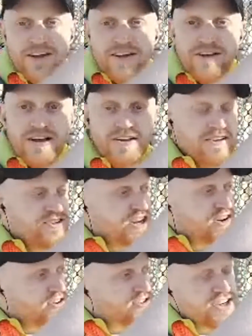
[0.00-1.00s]
uh,
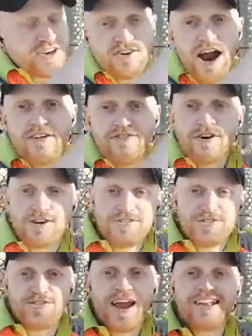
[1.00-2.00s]
geo geographical
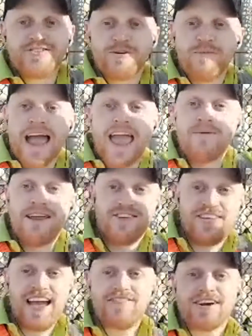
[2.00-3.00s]
constraints for Miami has
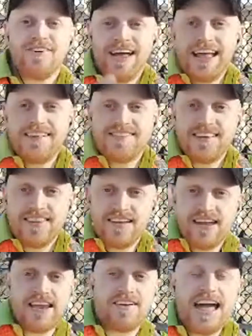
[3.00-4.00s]
the Everglades and
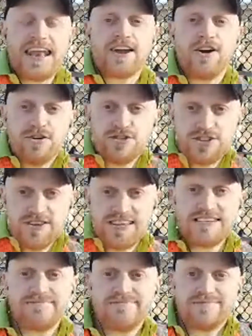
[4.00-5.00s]
the Atlantic Ocean
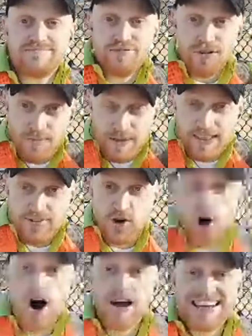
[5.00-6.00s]
that put them in this
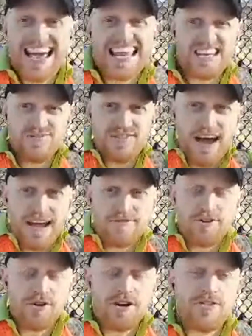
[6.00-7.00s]
long 95
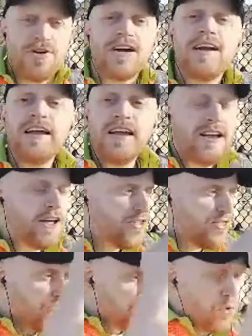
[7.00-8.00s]
corridor.
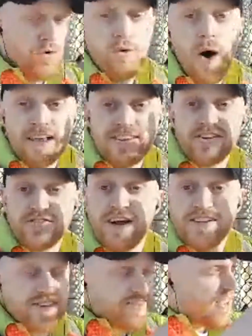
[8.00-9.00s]
The Wasatch
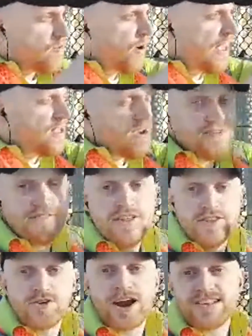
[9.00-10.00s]
Front's the same way. You
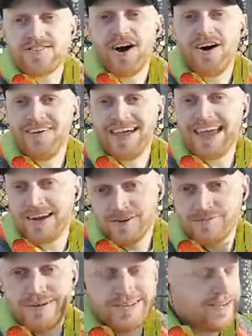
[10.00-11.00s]
have the Great Salt Lake,
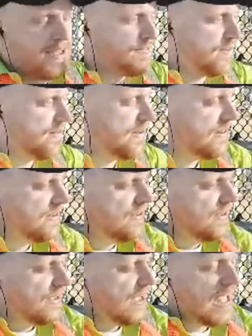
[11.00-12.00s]
or what's left of it,
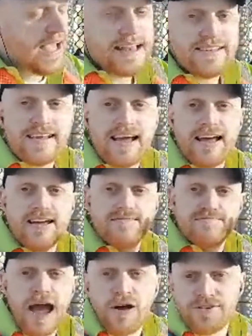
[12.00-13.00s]
and uh,
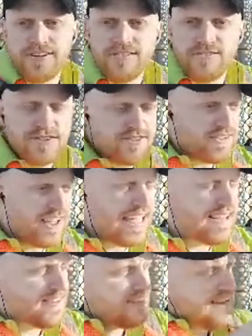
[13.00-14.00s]
mountains and
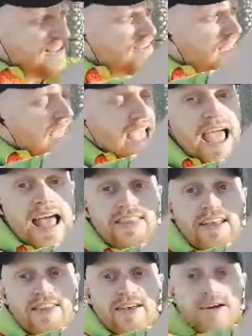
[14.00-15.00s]
lakes and things, and
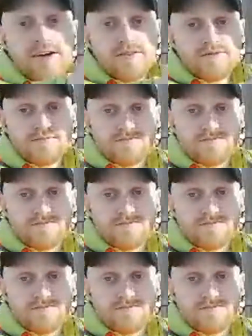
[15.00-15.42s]
then the